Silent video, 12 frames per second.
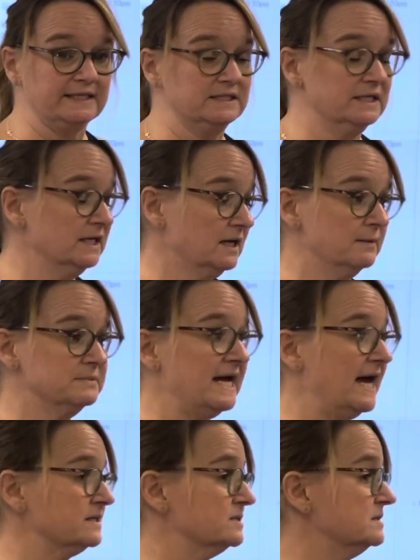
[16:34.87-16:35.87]
income
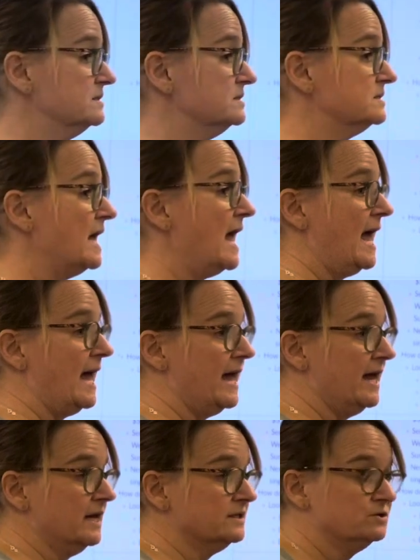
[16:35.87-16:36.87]
taxes
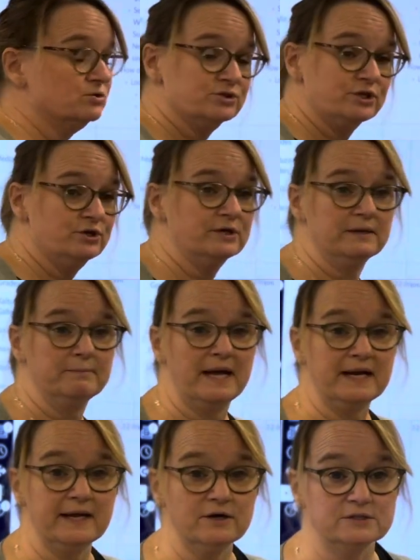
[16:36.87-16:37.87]
and Social Security and
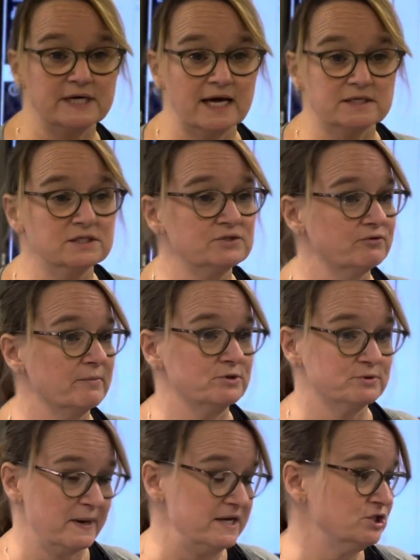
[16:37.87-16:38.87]
Medicare taxes from those
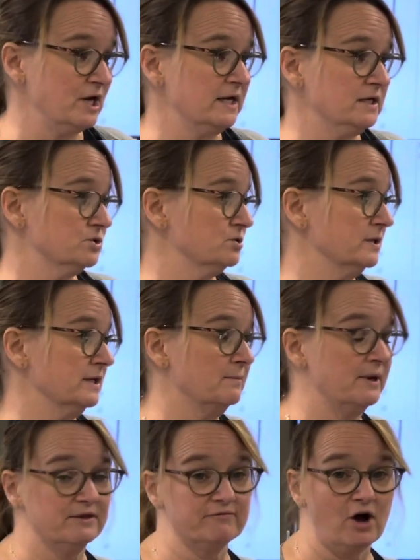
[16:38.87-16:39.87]
paychecks during the
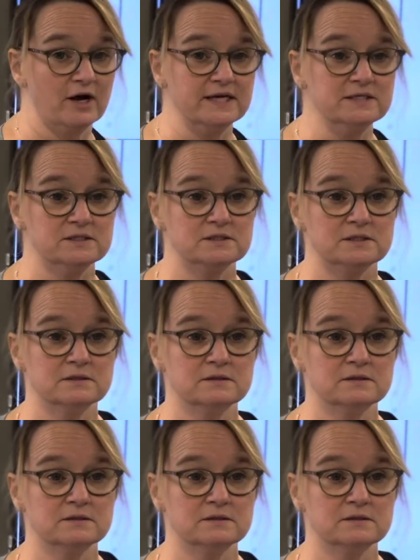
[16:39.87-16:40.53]
month of August.